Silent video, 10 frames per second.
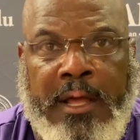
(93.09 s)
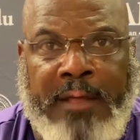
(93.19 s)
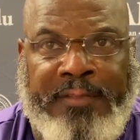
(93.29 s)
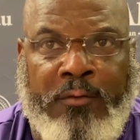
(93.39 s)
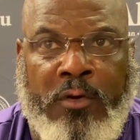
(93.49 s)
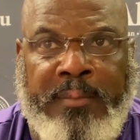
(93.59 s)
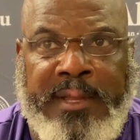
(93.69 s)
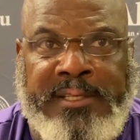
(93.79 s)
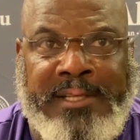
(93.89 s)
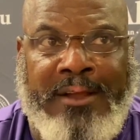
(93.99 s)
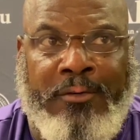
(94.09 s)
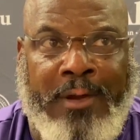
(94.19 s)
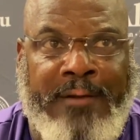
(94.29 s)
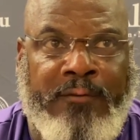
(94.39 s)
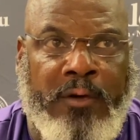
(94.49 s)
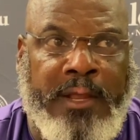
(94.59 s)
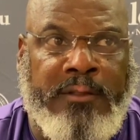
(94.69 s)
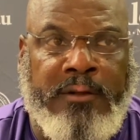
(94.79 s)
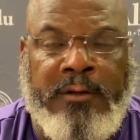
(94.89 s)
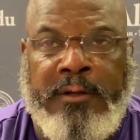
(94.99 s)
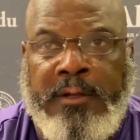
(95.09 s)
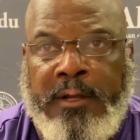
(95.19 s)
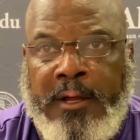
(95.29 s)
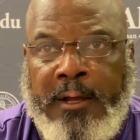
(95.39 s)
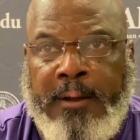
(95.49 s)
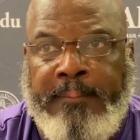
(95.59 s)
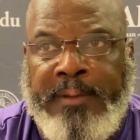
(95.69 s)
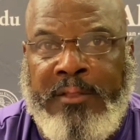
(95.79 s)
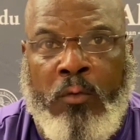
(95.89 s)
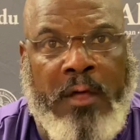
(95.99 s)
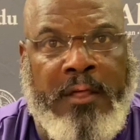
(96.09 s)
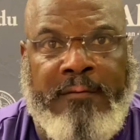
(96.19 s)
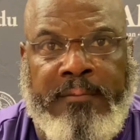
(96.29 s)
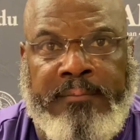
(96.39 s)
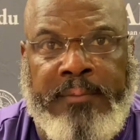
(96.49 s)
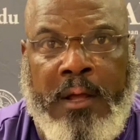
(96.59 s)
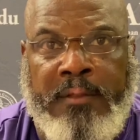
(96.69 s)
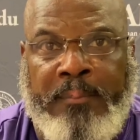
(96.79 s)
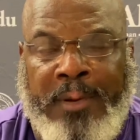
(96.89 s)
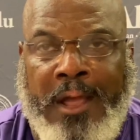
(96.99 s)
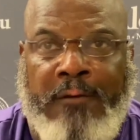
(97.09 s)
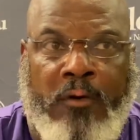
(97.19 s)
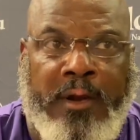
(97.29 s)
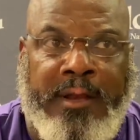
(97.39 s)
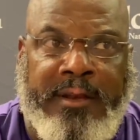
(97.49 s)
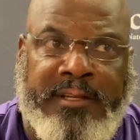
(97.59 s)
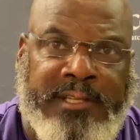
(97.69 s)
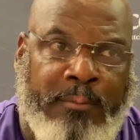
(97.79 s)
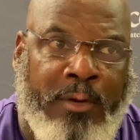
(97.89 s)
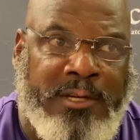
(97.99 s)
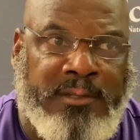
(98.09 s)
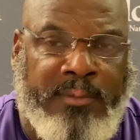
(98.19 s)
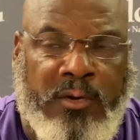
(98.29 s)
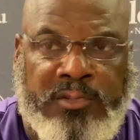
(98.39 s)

I think we'll be set great for either one of them, the playoff or either the Celebration Bowl.